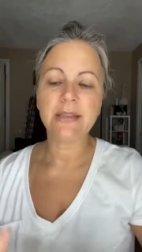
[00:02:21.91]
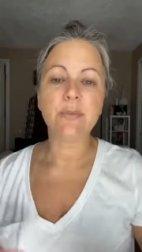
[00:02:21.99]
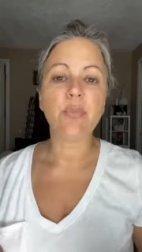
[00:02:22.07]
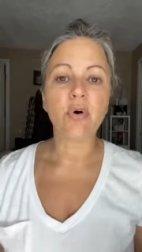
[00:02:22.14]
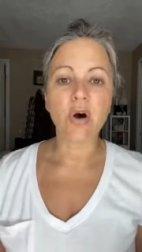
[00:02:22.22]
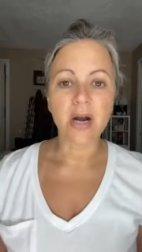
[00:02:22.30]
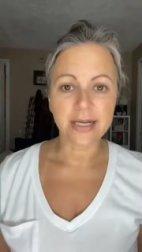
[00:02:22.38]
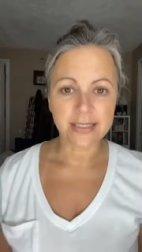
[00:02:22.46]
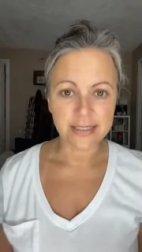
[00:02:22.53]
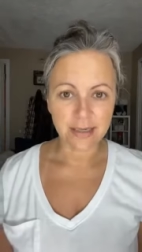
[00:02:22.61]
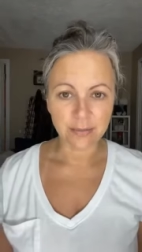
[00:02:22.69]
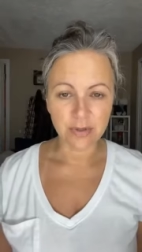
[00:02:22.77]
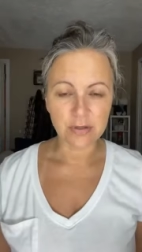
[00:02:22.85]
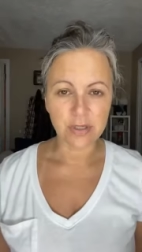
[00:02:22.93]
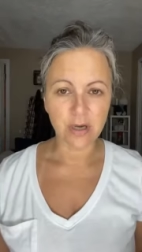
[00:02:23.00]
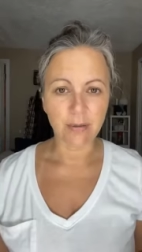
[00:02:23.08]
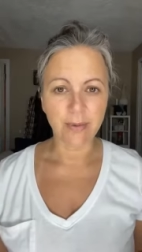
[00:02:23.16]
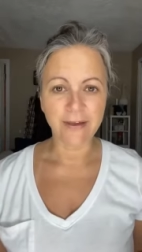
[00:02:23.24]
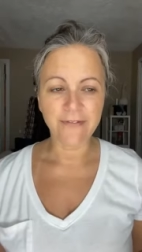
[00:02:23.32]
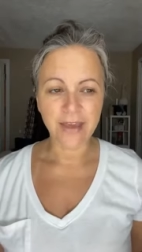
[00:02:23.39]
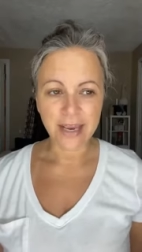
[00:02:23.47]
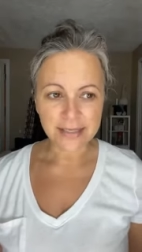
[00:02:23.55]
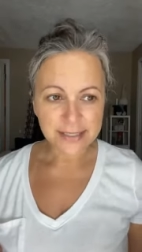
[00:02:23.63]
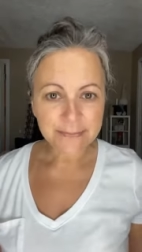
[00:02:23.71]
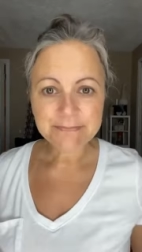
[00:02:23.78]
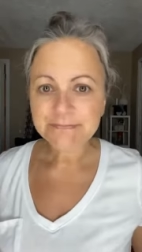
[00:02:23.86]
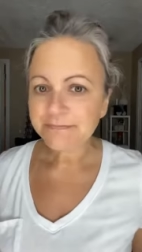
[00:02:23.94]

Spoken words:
the products that I'm using on my face.